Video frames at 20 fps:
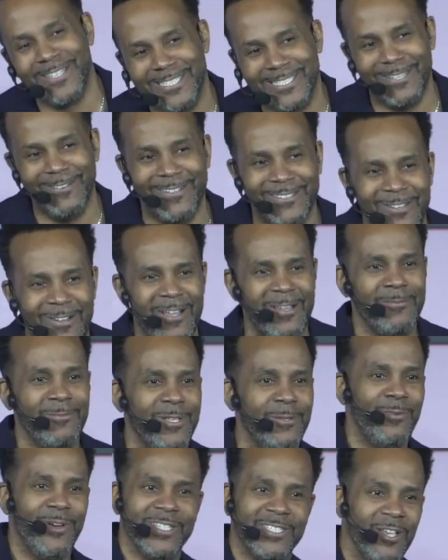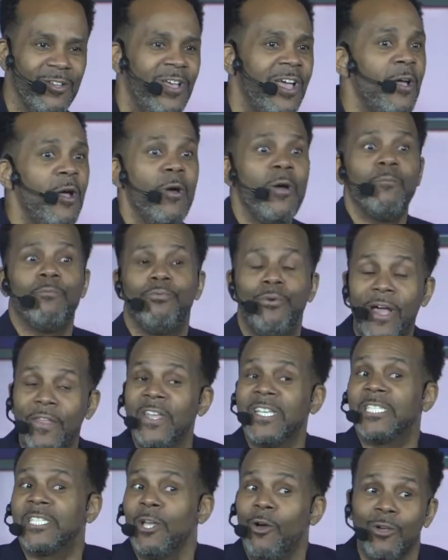so and so.
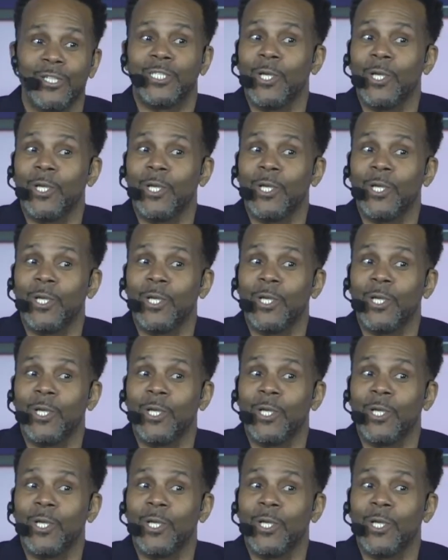Brother so and